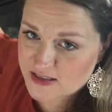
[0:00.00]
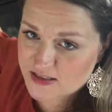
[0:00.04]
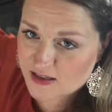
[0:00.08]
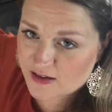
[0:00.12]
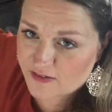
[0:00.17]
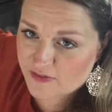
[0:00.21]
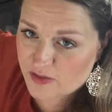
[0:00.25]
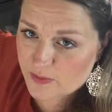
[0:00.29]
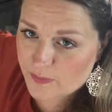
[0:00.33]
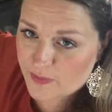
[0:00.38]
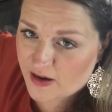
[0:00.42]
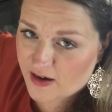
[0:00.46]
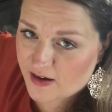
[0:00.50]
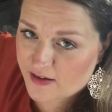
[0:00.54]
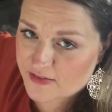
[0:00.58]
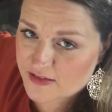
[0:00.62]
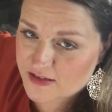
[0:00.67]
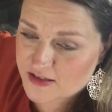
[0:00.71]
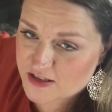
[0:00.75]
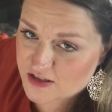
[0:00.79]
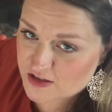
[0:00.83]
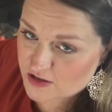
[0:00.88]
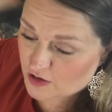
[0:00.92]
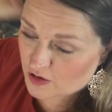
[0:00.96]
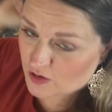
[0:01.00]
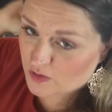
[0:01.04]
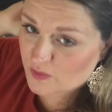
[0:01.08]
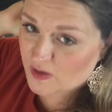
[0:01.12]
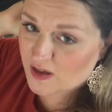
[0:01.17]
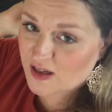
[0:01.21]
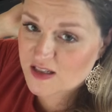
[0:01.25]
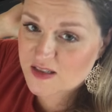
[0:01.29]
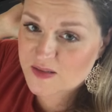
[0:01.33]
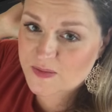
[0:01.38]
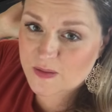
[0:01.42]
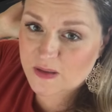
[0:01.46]
off the back of the stone. My
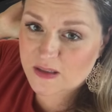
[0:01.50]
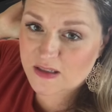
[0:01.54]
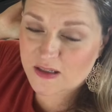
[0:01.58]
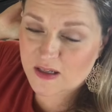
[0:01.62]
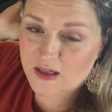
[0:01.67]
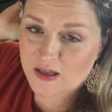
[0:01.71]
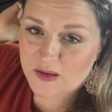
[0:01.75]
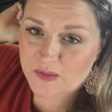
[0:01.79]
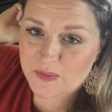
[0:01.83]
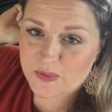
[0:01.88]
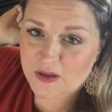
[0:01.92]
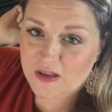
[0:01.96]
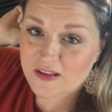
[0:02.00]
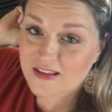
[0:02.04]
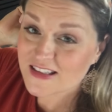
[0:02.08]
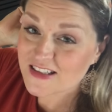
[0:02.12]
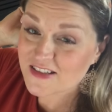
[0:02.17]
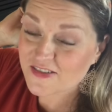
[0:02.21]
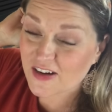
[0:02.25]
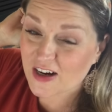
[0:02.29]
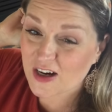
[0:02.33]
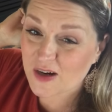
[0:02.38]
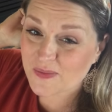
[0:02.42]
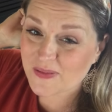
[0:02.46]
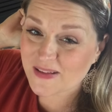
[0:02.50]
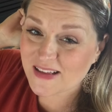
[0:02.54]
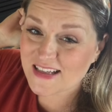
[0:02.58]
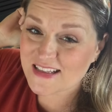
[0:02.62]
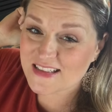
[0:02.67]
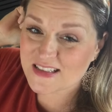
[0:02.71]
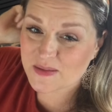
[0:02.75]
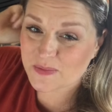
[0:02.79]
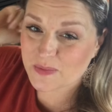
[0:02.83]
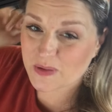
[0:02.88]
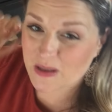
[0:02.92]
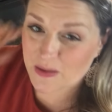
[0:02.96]
husband built this
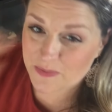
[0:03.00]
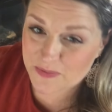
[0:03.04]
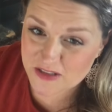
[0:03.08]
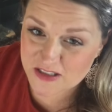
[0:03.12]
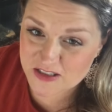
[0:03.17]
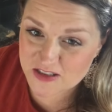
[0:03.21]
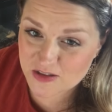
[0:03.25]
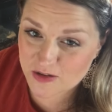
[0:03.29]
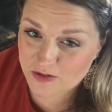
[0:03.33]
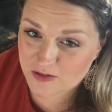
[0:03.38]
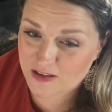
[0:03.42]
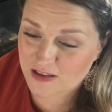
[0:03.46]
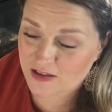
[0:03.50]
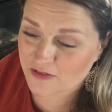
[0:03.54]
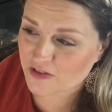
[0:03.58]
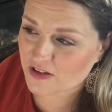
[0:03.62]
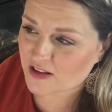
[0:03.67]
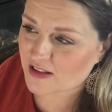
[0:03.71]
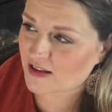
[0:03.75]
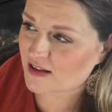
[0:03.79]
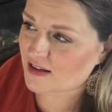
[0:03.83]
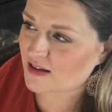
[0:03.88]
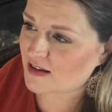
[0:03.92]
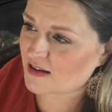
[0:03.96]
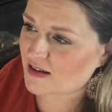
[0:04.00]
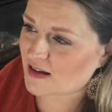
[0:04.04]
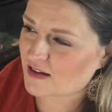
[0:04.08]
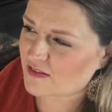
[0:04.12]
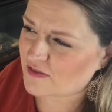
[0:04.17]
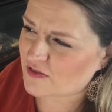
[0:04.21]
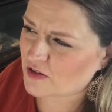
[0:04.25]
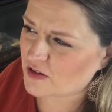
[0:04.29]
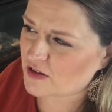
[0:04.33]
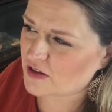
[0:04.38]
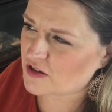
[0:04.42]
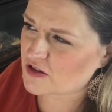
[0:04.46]
fireplace and put up the stone and everything a
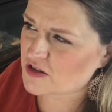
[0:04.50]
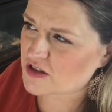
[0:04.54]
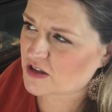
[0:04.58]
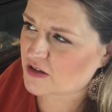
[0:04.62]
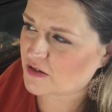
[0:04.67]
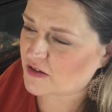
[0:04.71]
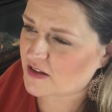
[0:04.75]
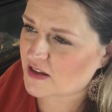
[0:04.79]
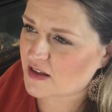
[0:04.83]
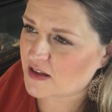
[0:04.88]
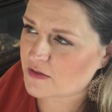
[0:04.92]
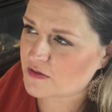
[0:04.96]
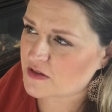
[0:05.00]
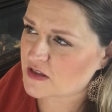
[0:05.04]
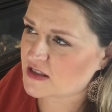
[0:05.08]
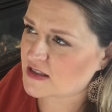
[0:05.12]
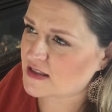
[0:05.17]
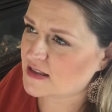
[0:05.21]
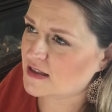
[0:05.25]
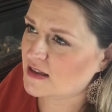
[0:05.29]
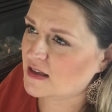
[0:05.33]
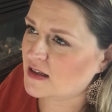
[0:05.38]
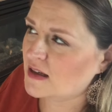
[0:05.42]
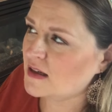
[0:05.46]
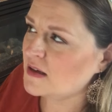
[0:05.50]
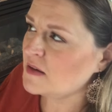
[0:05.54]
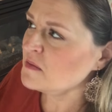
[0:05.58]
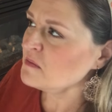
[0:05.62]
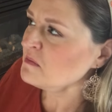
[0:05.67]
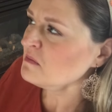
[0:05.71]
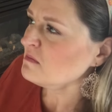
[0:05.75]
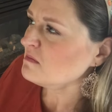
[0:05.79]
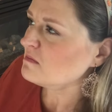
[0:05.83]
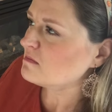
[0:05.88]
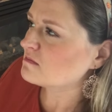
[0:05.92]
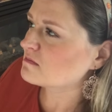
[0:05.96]
handful of years ago. I think it was
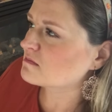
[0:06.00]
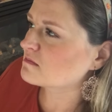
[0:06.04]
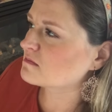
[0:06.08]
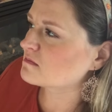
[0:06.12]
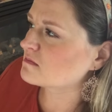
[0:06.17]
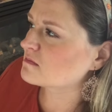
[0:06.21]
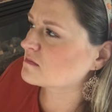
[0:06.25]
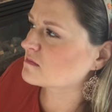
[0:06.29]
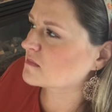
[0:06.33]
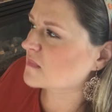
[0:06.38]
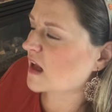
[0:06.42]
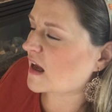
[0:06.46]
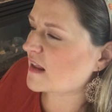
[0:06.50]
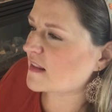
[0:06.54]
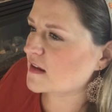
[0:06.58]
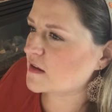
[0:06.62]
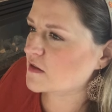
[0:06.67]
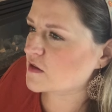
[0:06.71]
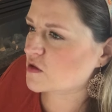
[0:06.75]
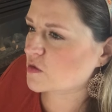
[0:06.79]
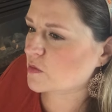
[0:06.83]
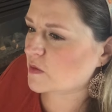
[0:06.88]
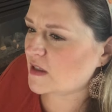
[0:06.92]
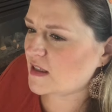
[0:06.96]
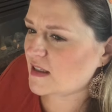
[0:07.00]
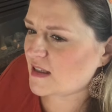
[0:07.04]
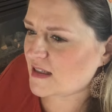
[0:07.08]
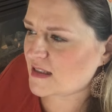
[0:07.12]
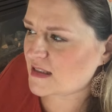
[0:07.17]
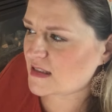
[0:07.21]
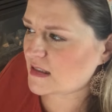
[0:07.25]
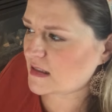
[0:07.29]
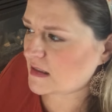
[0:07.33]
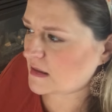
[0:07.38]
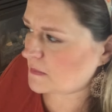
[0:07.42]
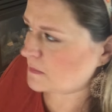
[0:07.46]

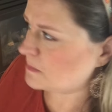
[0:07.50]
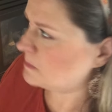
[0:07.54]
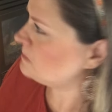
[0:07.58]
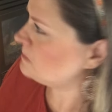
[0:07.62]
2019,